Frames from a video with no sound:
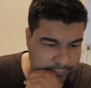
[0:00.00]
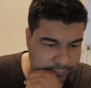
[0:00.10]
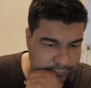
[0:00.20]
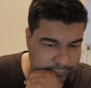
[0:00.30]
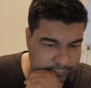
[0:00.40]

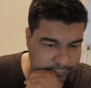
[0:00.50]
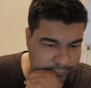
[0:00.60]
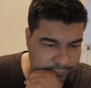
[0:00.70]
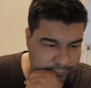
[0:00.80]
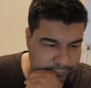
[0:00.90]

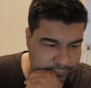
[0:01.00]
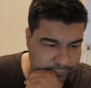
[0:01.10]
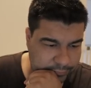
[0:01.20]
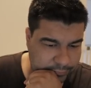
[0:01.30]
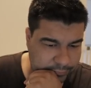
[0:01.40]

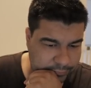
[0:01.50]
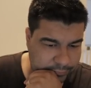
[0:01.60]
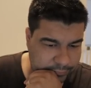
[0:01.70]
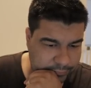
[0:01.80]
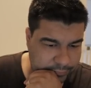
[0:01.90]

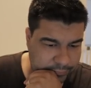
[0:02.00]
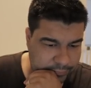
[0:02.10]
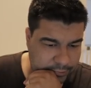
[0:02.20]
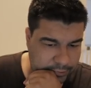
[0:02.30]
Nobody speaks.